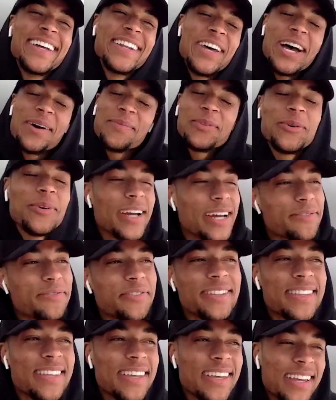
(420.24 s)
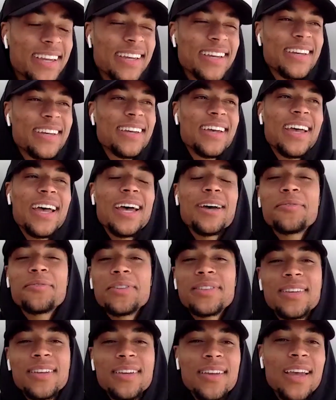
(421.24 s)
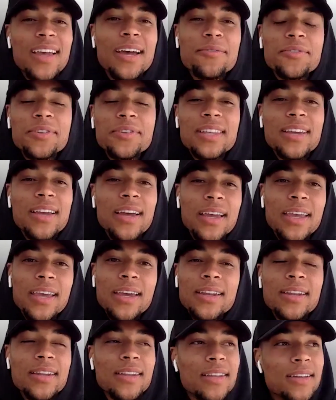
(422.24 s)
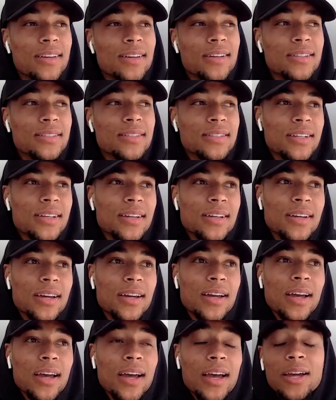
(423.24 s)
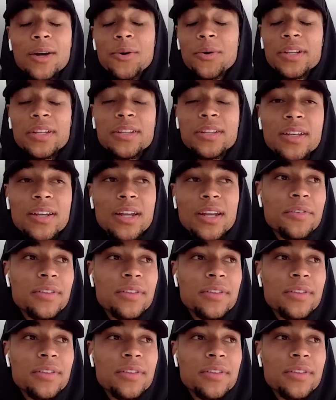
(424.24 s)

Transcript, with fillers: no, I'm doing everything, uh, everything, everything I can. Um, uh, I already did